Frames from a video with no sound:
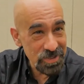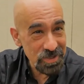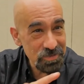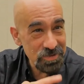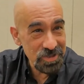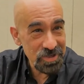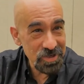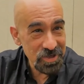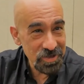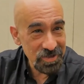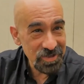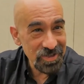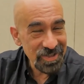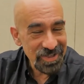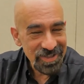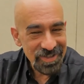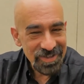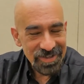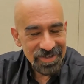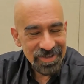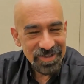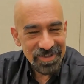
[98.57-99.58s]
Not
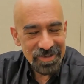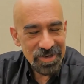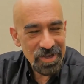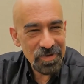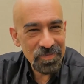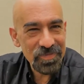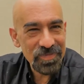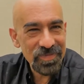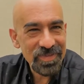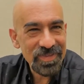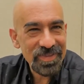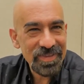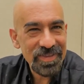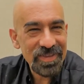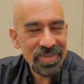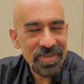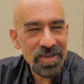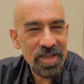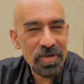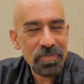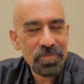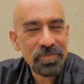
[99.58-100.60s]
1137 or something.